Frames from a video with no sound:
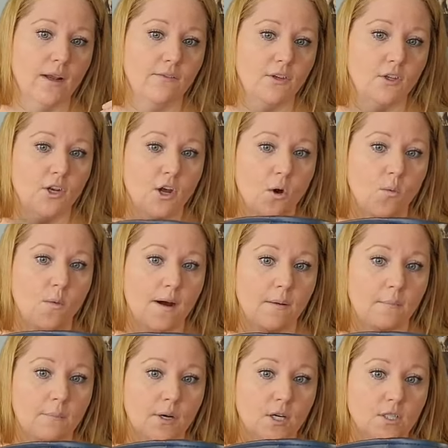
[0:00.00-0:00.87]
If you don't
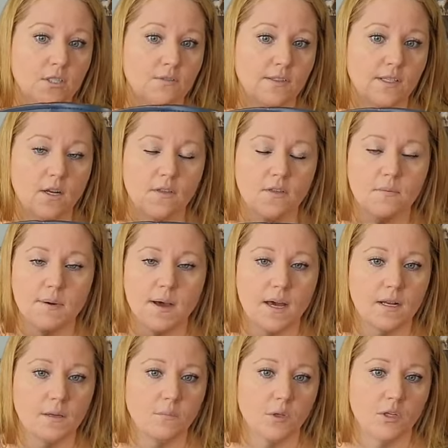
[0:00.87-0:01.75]
want purse feet on the
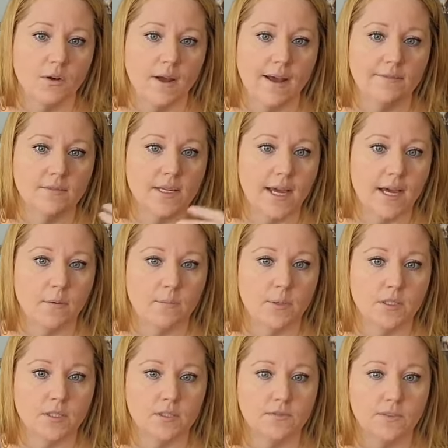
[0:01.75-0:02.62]
bottom, you don't have to add
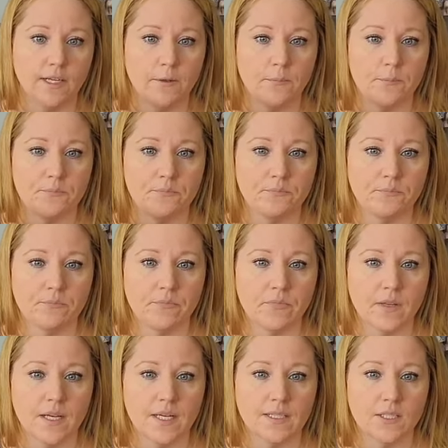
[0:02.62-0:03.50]
purse feet.
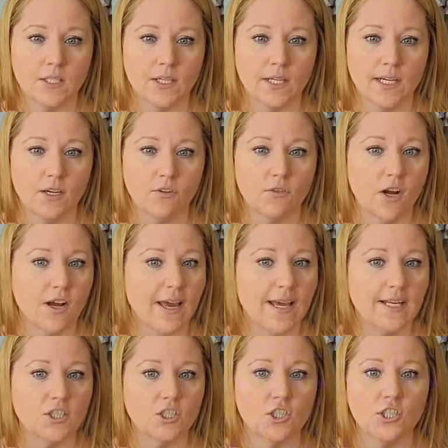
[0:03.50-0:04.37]
Is there any raw
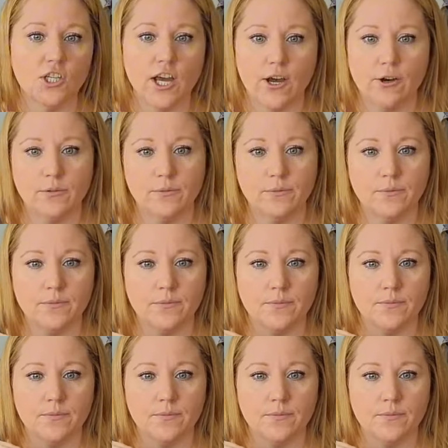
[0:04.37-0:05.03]
edge? No.